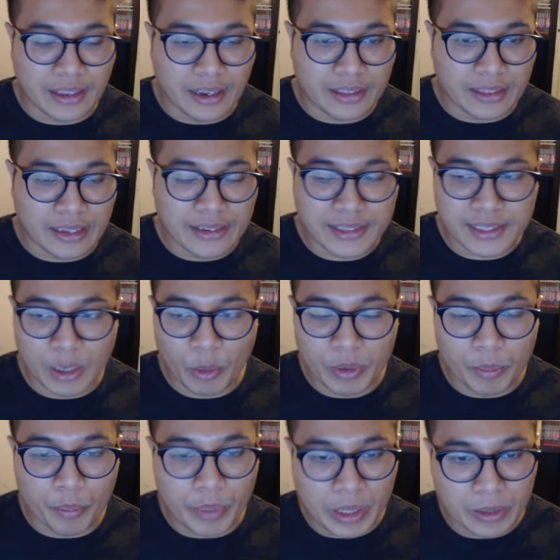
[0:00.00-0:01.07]
thing
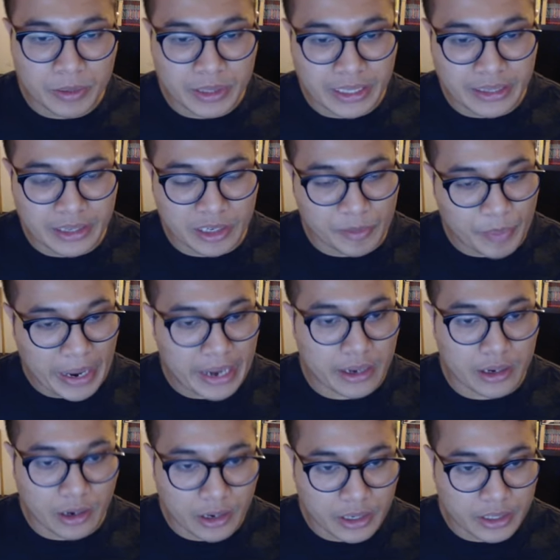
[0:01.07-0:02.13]
someone built in their
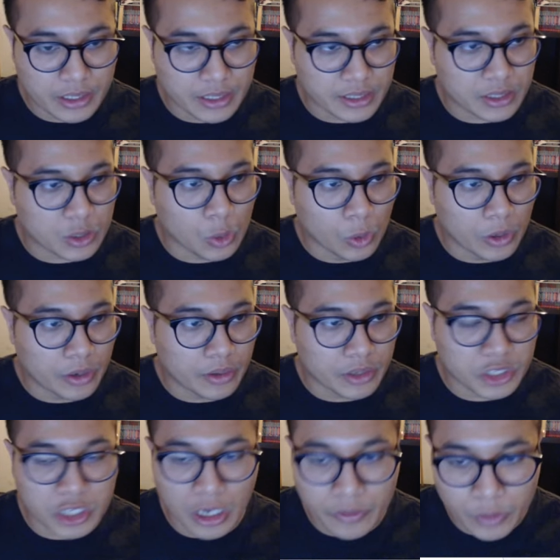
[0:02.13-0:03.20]
backyard to store the
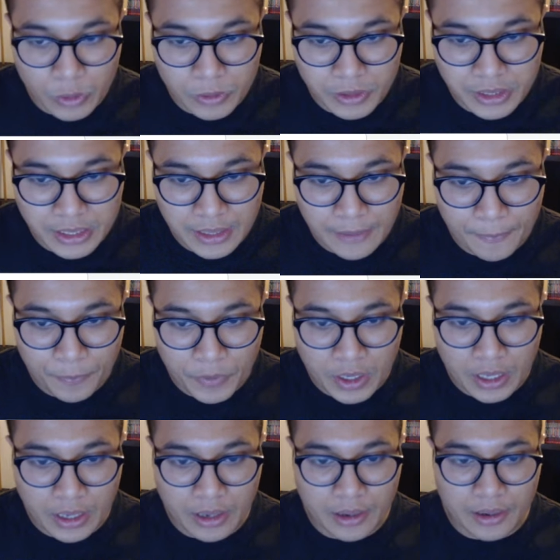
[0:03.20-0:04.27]
shovels,
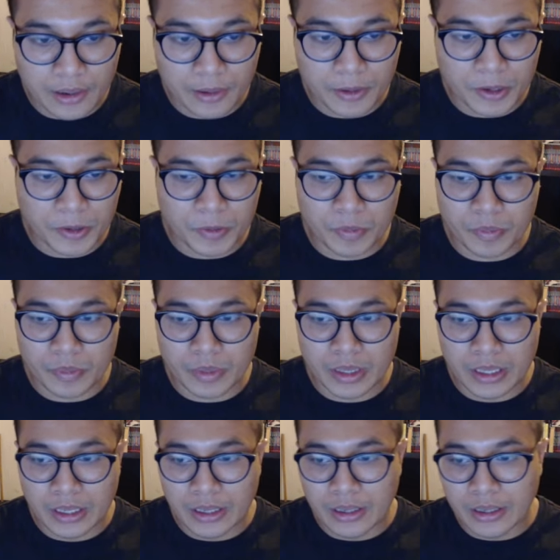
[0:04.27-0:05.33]
um,
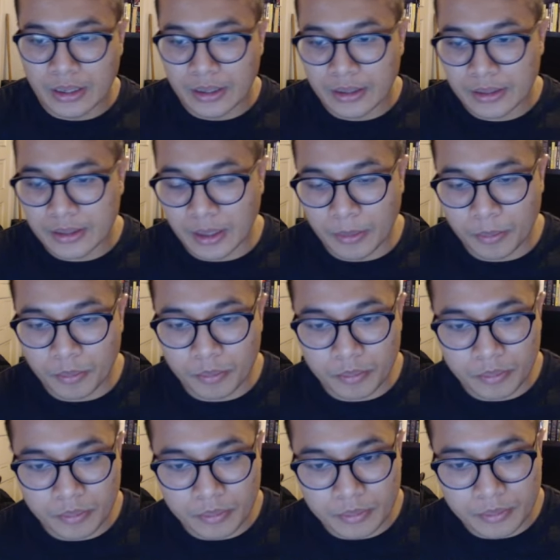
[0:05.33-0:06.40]
some
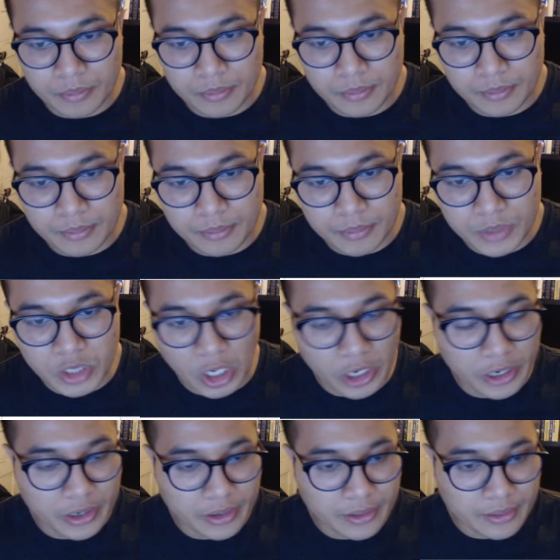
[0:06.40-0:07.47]

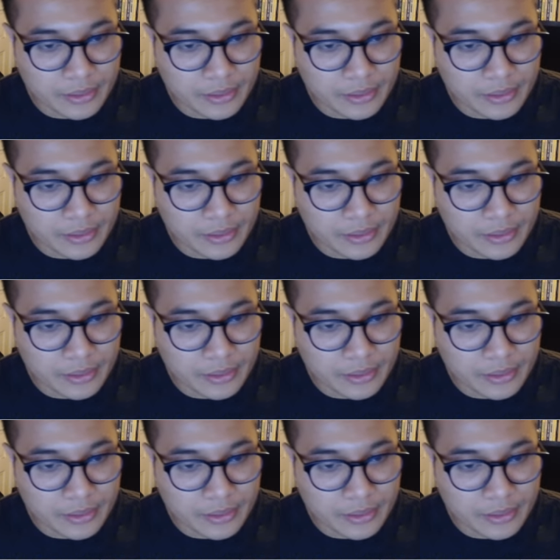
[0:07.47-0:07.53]
dirt,